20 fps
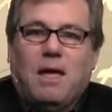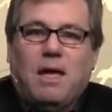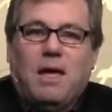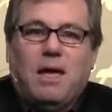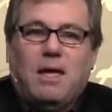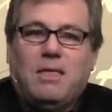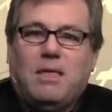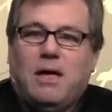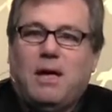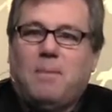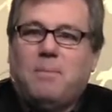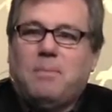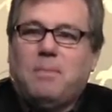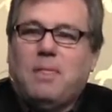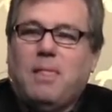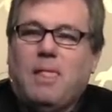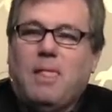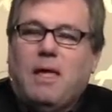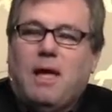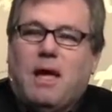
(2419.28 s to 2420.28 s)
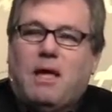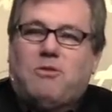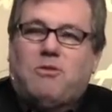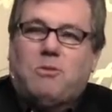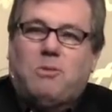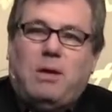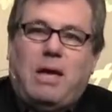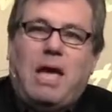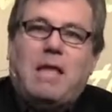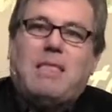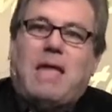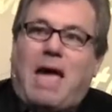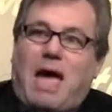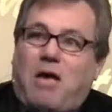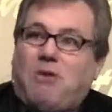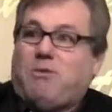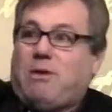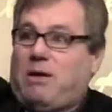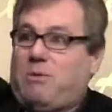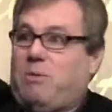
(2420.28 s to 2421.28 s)
And, um, and so they had the
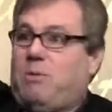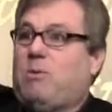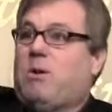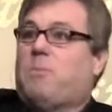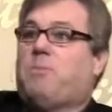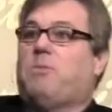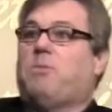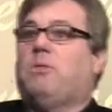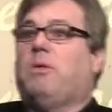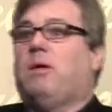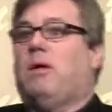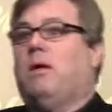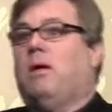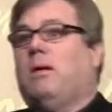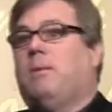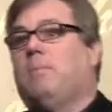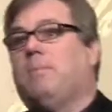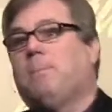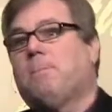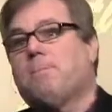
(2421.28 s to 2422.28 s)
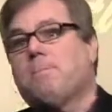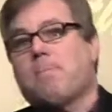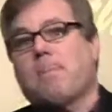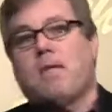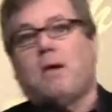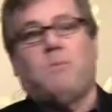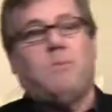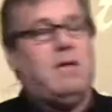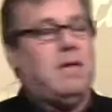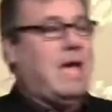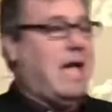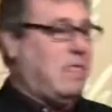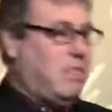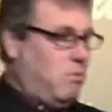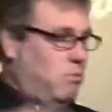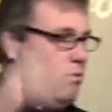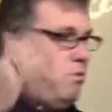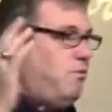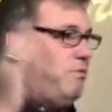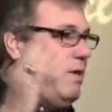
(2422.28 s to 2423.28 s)
house, we were up on, the, um, we had
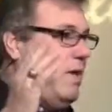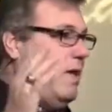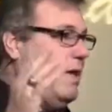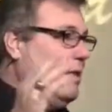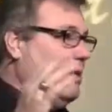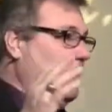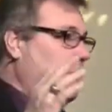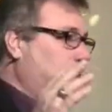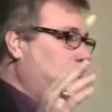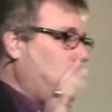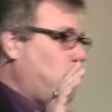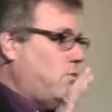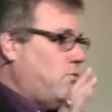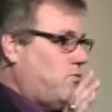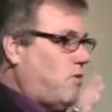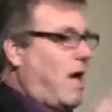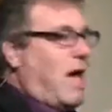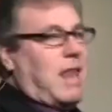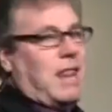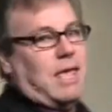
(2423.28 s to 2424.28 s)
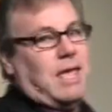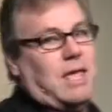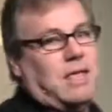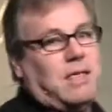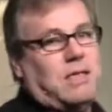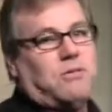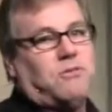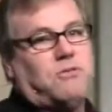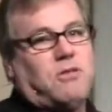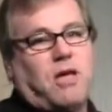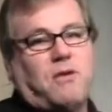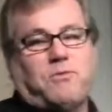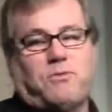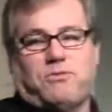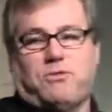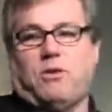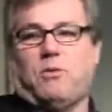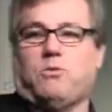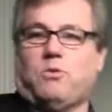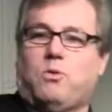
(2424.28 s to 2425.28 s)
gotten the roofed in, you know, and dried in and stuff,
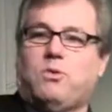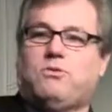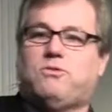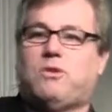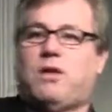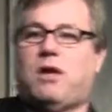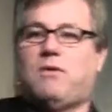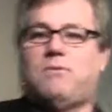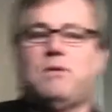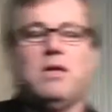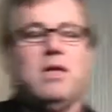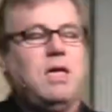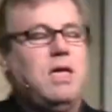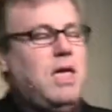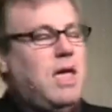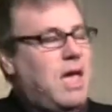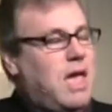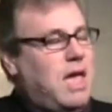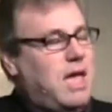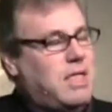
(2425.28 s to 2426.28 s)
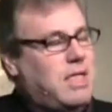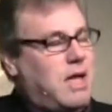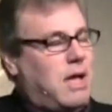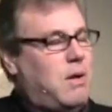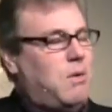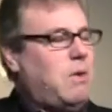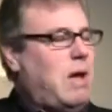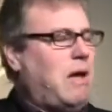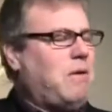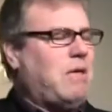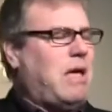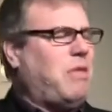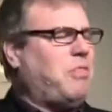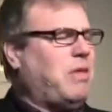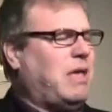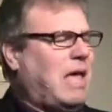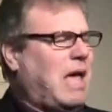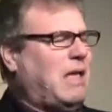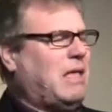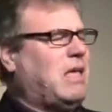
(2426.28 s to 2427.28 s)
and still doing stuff. And uh, I,
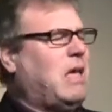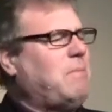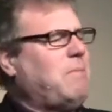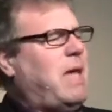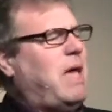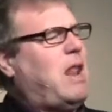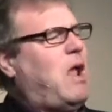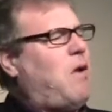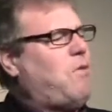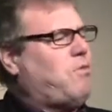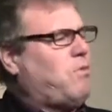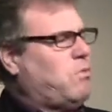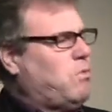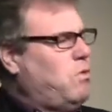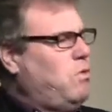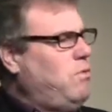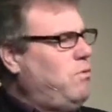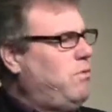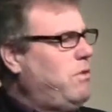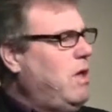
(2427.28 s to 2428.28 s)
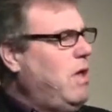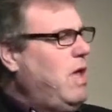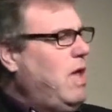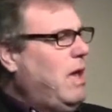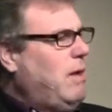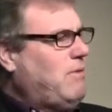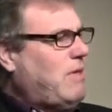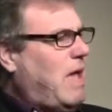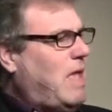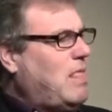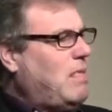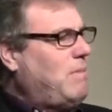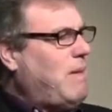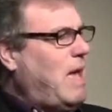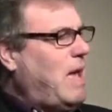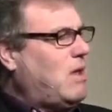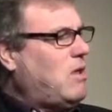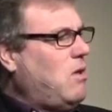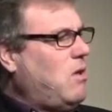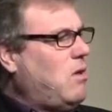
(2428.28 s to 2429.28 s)
I, think I had come down off the roof, and was out in the
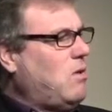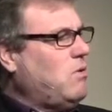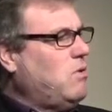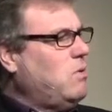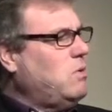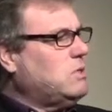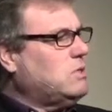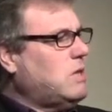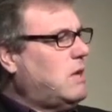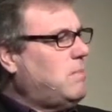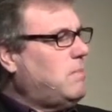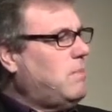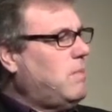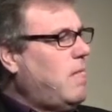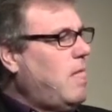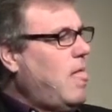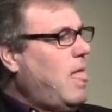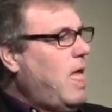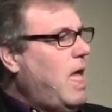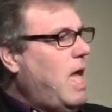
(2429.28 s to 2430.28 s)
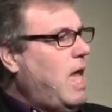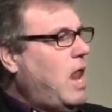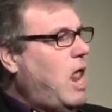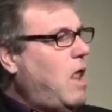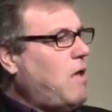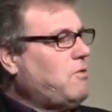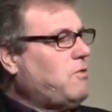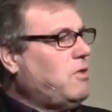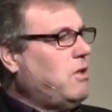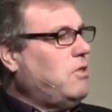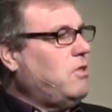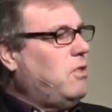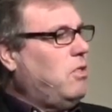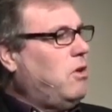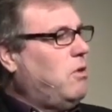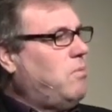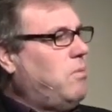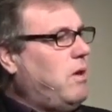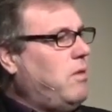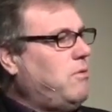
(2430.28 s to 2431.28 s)
backyard doing something, and all of a sudden
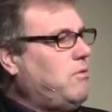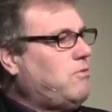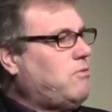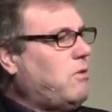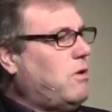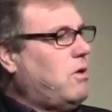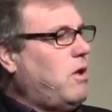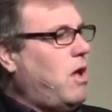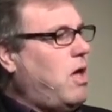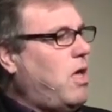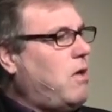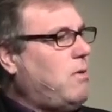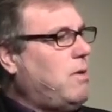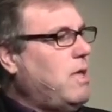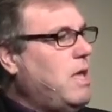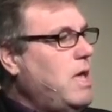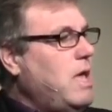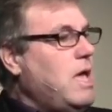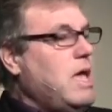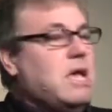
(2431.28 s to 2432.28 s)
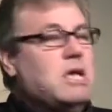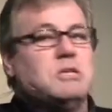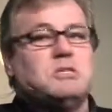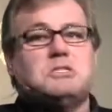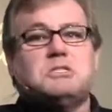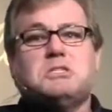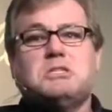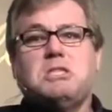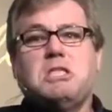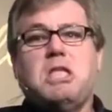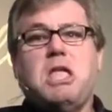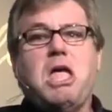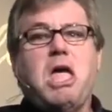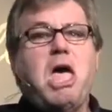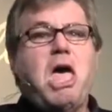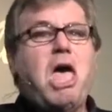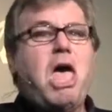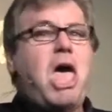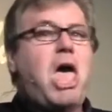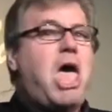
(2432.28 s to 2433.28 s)
the little brother started hollering,
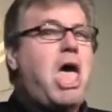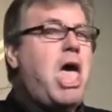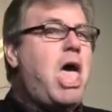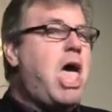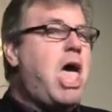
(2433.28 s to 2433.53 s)
Snap!